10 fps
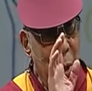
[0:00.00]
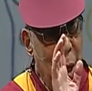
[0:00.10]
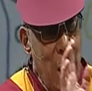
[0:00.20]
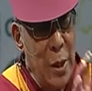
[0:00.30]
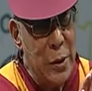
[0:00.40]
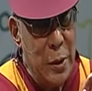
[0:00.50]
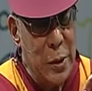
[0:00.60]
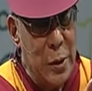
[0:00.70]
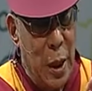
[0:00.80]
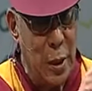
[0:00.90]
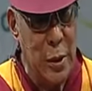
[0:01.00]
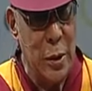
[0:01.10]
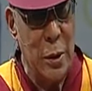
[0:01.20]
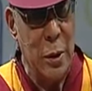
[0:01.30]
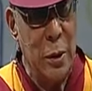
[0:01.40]
actor's side,
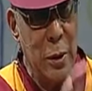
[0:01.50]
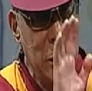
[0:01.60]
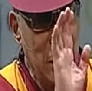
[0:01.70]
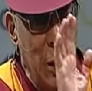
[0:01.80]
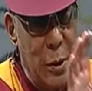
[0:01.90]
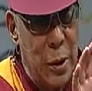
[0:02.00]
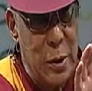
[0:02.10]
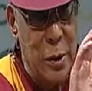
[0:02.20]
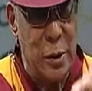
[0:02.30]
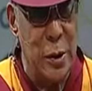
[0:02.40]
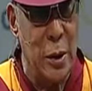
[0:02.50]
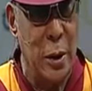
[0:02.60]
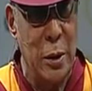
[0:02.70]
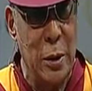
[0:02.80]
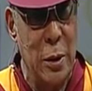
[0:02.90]
actor's concern.
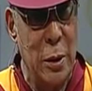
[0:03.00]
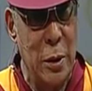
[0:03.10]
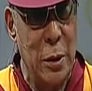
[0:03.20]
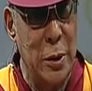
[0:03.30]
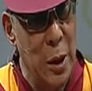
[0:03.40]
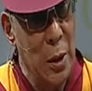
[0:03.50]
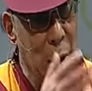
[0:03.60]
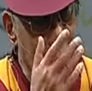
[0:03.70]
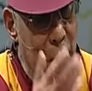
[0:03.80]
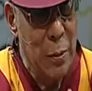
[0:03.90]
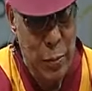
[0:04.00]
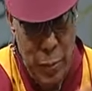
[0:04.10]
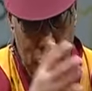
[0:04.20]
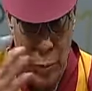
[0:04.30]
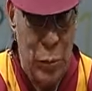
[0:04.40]
Still,
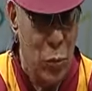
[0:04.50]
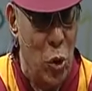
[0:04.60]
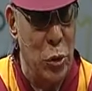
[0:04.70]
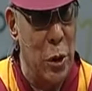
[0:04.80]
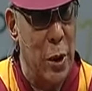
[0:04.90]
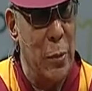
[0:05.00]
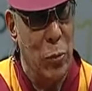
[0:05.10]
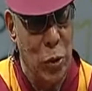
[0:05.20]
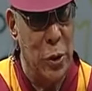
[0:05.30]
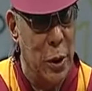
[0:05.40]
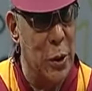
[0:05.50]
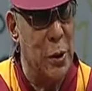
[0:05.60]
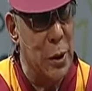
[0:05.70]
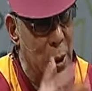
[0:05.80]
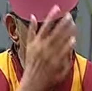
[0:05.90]
mostly, most
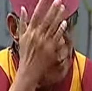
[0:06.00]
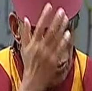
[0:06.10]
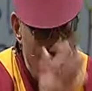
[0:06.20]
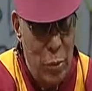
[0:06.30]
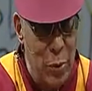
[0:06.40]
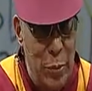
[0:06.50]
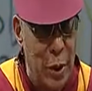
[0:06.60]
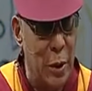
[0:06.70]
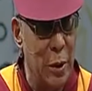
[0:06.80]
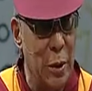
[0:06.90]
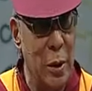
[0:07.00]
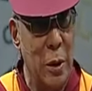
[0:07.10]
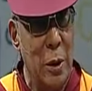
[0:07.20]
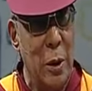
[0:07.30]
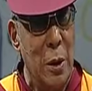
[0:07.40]
cases, human being.
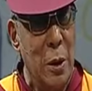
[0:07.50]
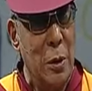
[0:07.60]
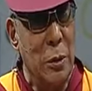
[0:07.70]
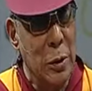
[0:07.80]
So